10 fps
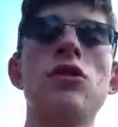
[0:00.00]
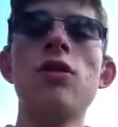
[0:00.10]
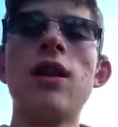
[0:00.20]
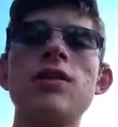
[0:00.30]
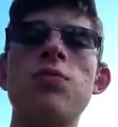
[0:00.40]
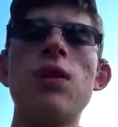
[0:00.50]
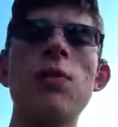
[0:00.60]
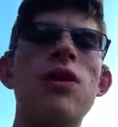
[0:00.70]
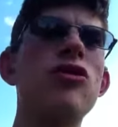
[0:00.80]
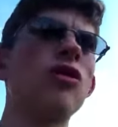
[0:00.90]
So that's pretty
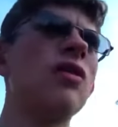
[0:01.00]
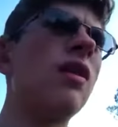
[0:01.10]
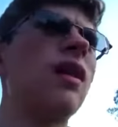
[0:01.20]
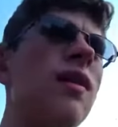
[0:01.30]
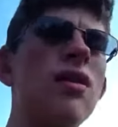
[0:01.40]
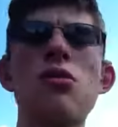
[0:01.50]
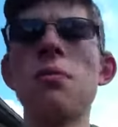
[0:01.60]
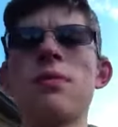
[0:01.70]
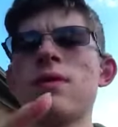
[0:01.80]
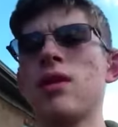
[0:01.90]
much all today. This will
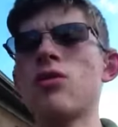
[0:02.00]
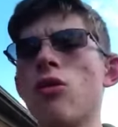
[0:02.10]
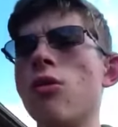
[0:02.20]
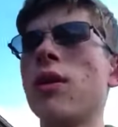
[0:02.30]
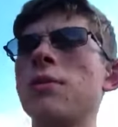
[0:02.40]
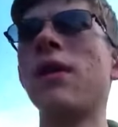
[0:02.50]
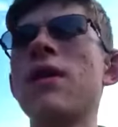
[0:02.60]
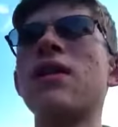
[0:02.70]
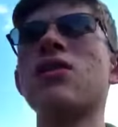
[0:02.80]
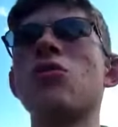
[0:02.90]
this will only be
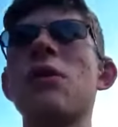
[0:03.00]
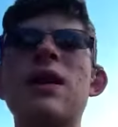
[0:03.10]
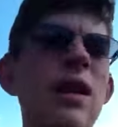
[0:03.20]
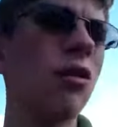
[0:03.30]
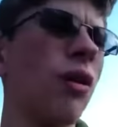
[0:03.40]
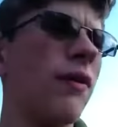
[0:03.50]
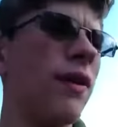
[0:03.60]
this will be the only